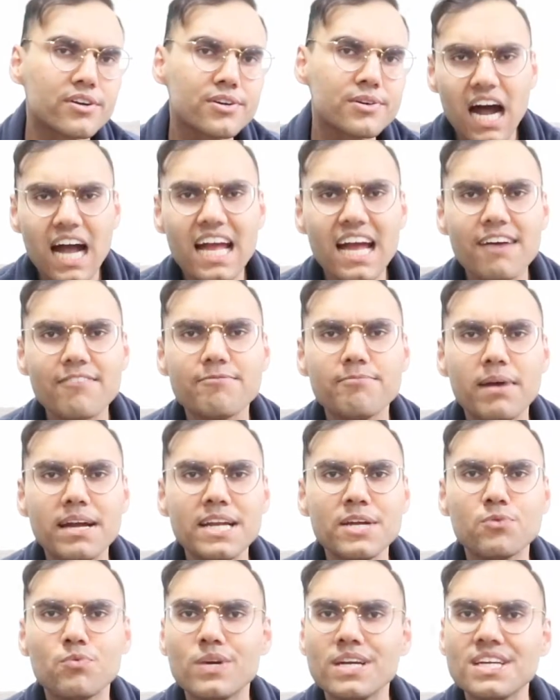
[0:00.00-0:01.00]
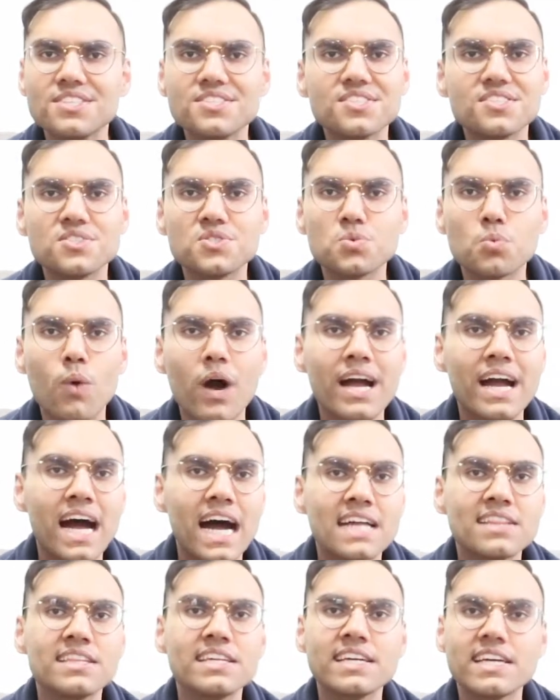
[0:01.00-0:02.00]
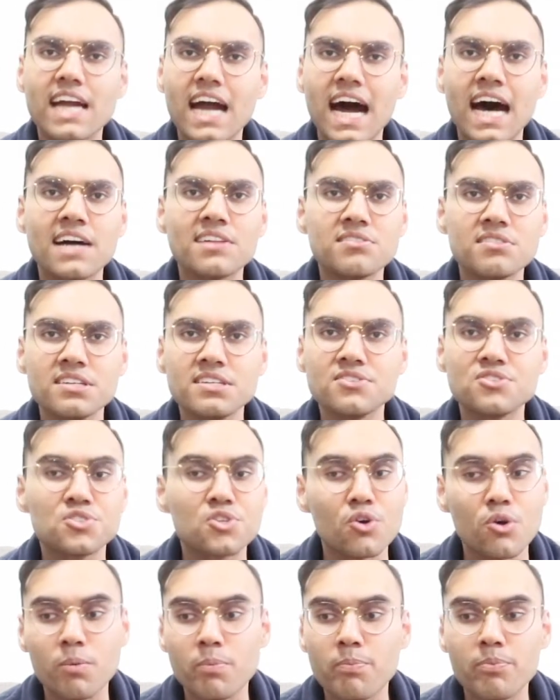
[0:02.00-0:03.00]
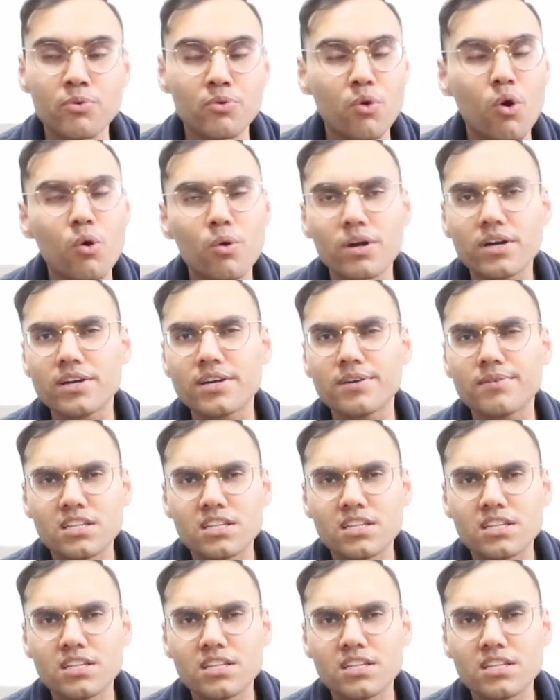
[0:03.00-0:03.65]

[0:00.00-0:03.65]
I have many reasons why I think athletes go broke.